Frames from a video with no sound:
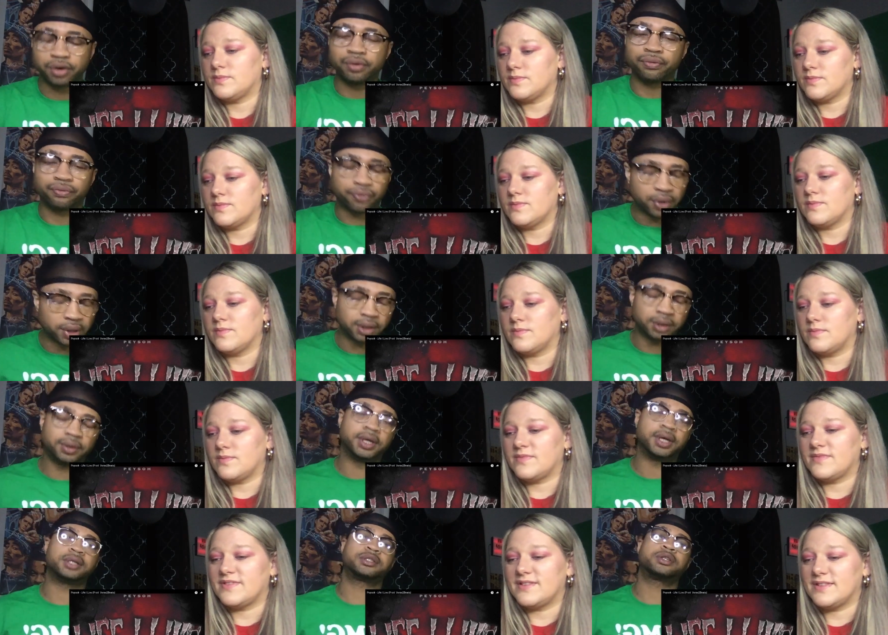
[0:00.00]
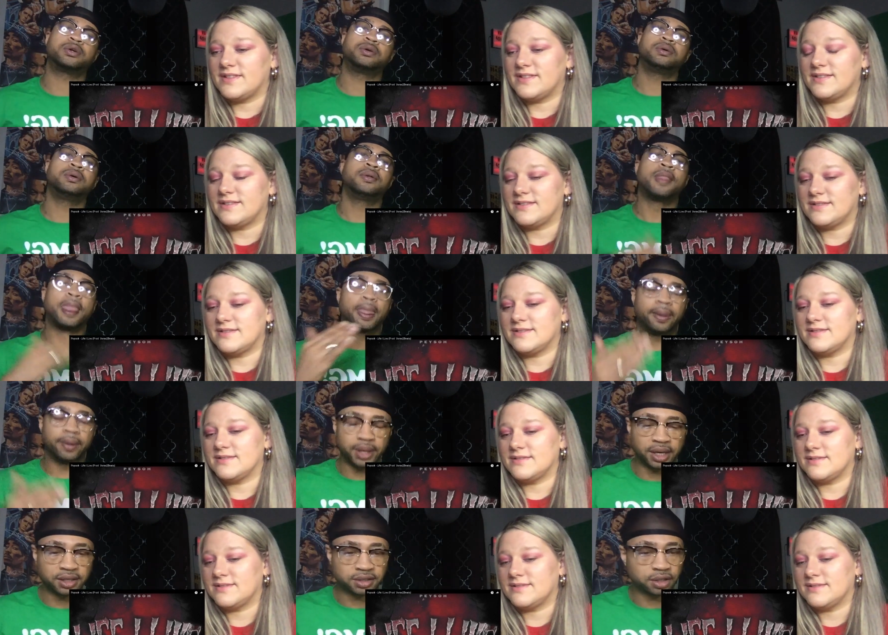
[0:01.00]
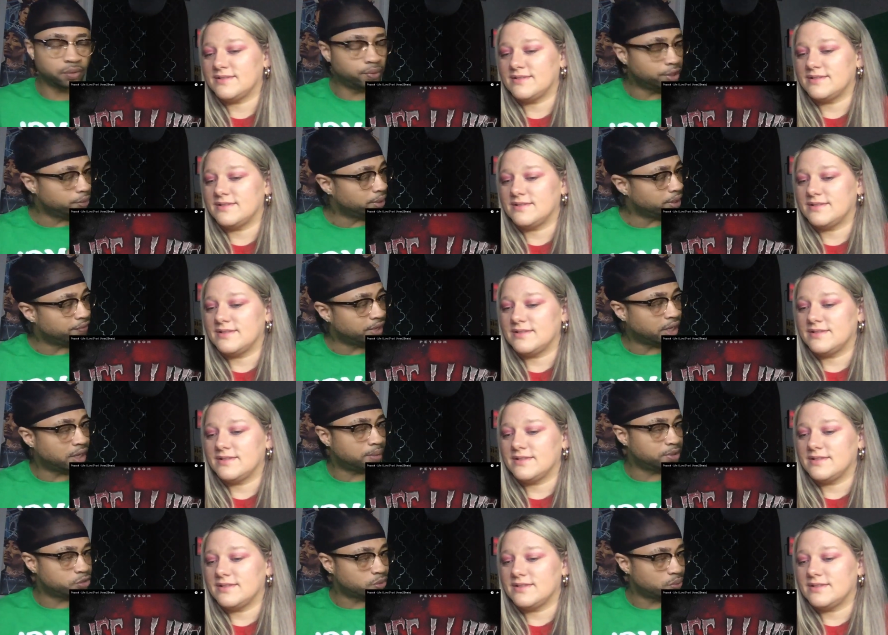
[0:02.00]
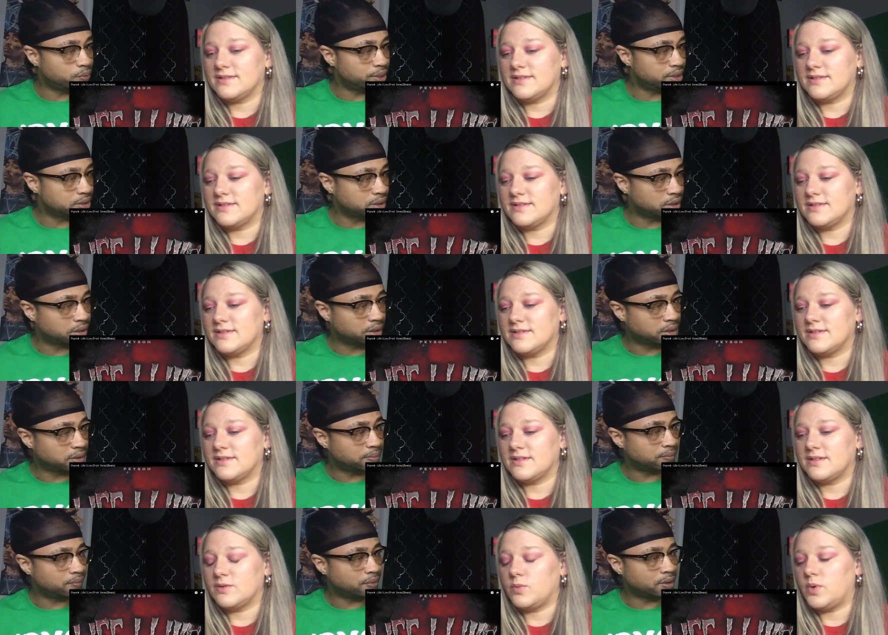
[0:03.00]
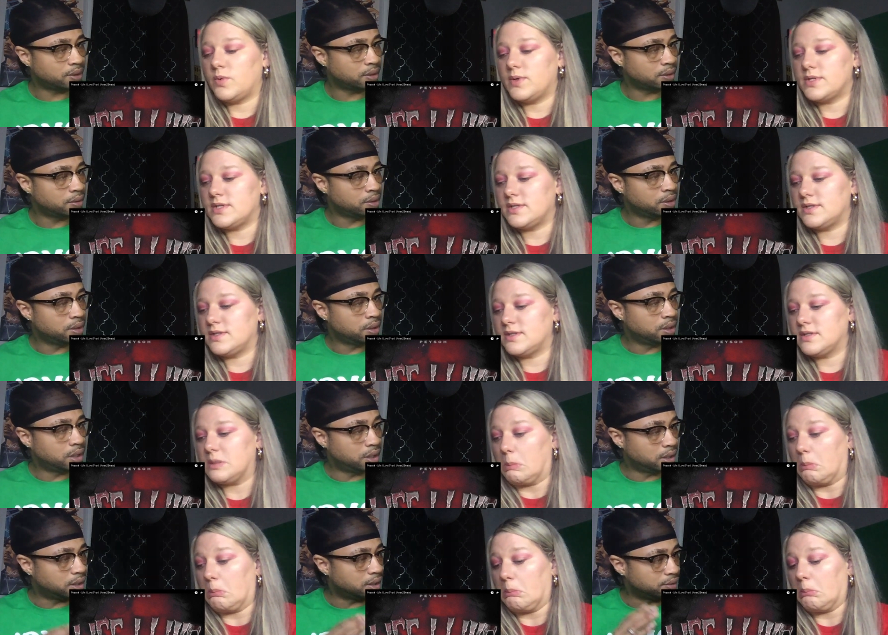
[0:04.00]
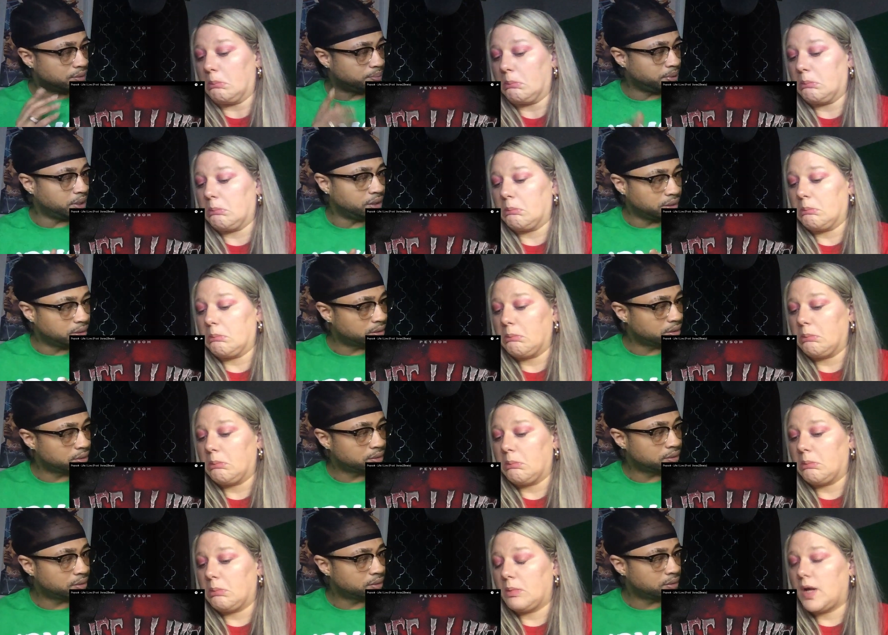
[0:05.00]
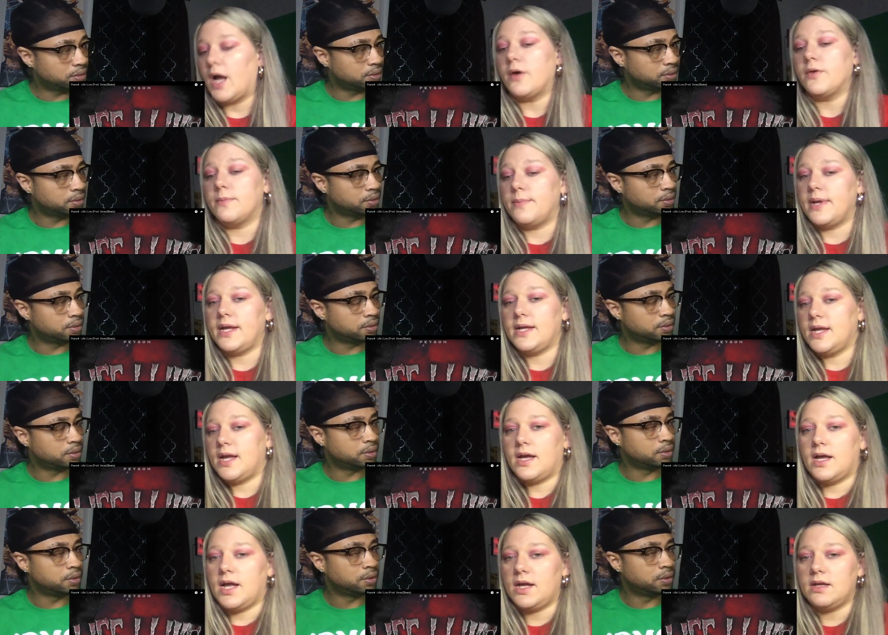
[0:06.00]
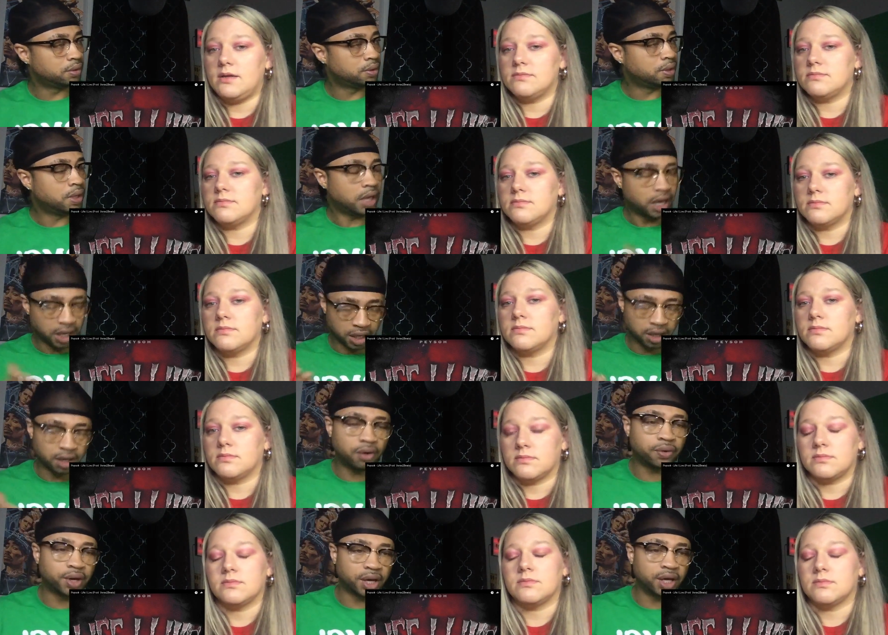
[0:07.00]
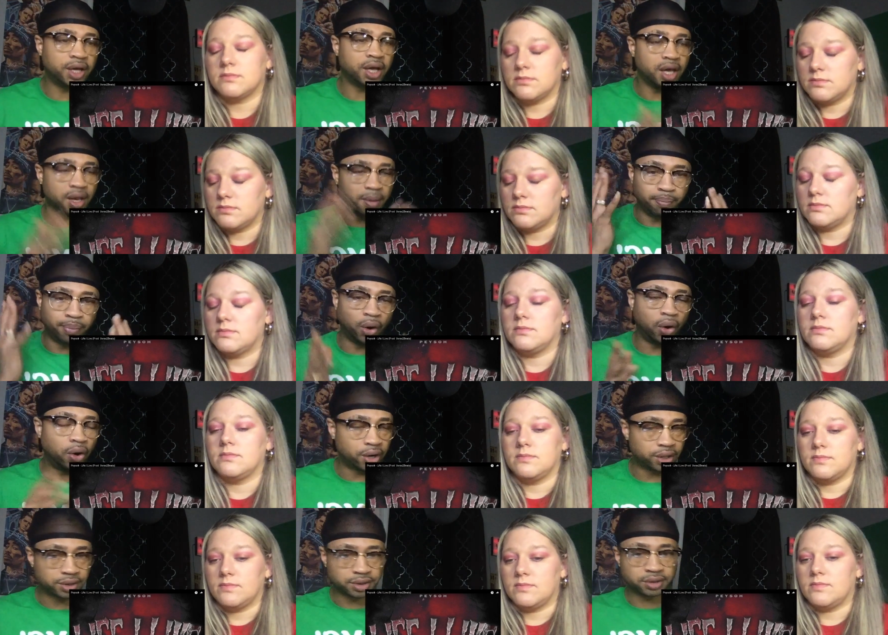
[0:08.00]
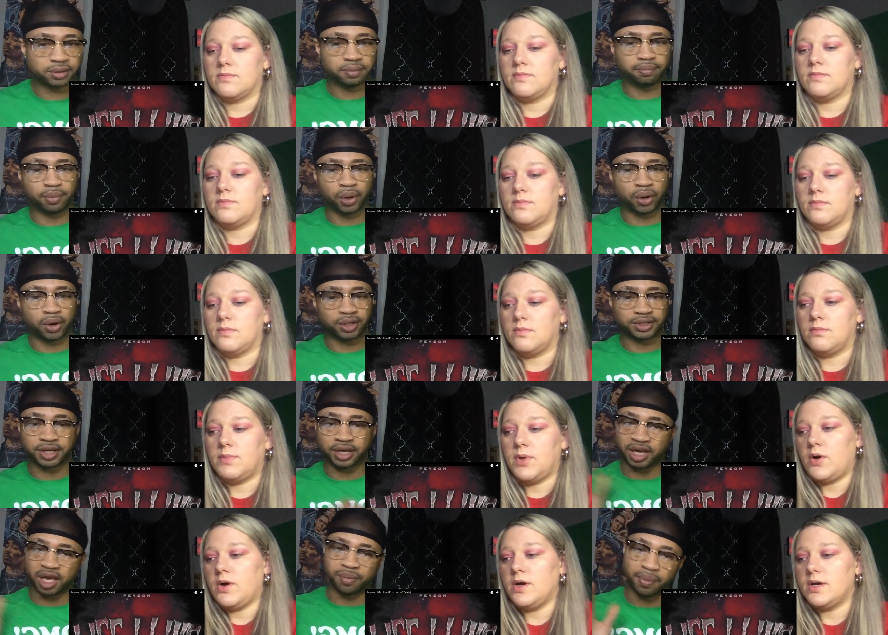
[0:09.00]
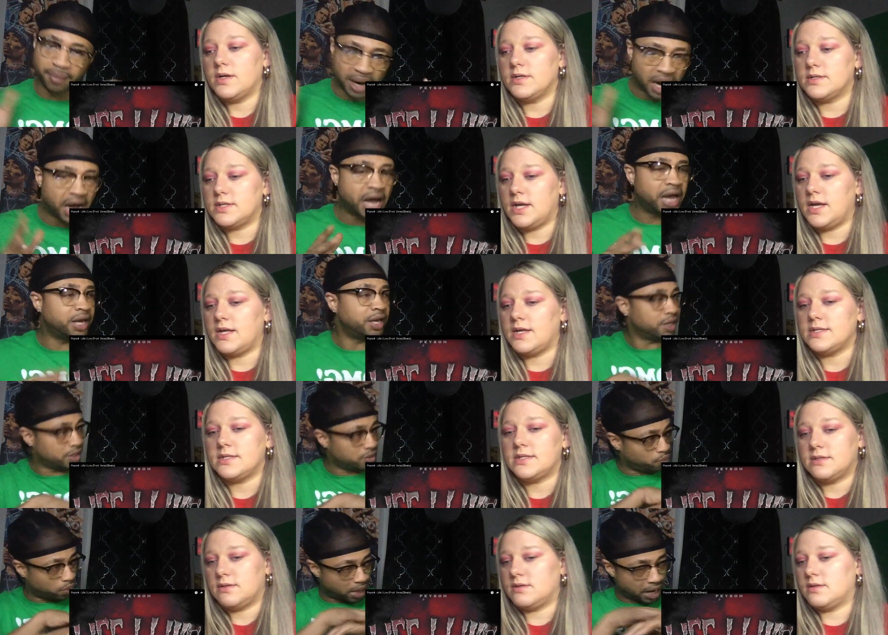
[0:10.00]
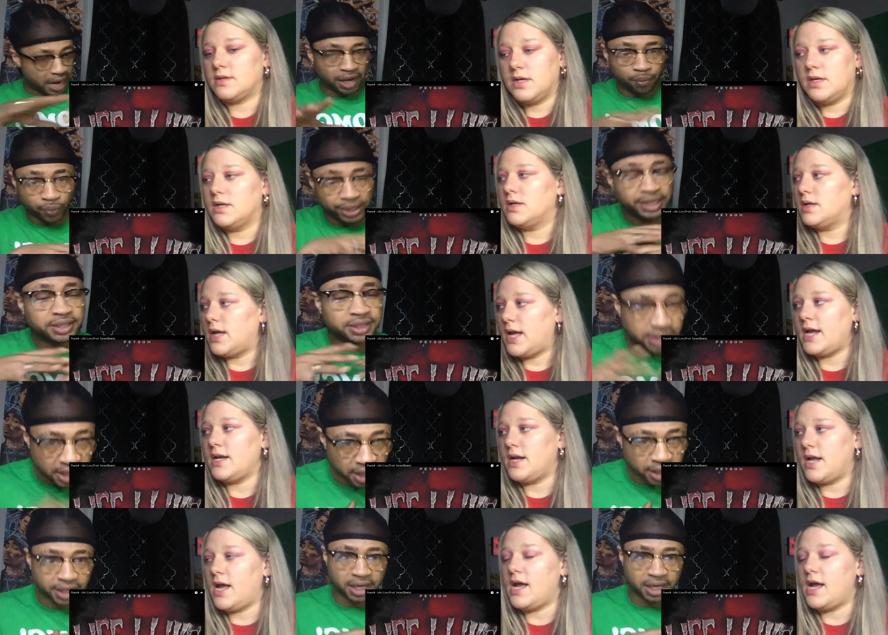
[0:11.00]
Speaker 1: even front on that. So, yeah. So, what are you giving that between one and ten? What was it? Uh, the beat.
Speaker 2: Oh, the beat. Yeah, eight.
Speaker 1: Eight, okay, and bars, bars. bars now keep in mind yes. what, I, what he's eight telling